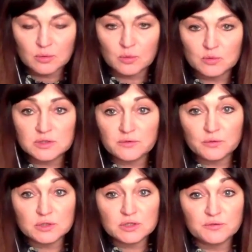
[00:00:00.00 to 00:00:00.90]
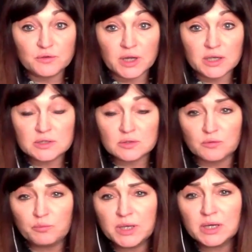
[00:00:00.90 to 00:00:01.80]
or the first phrase
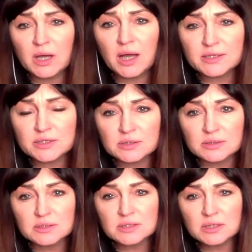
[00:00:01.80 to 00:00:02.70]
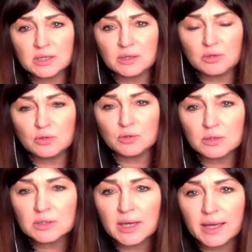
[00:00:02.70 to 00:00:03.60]
of big articles in New
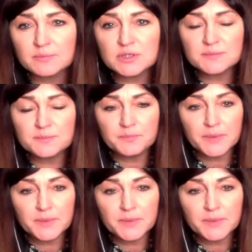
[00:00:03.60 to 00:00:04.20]
York Times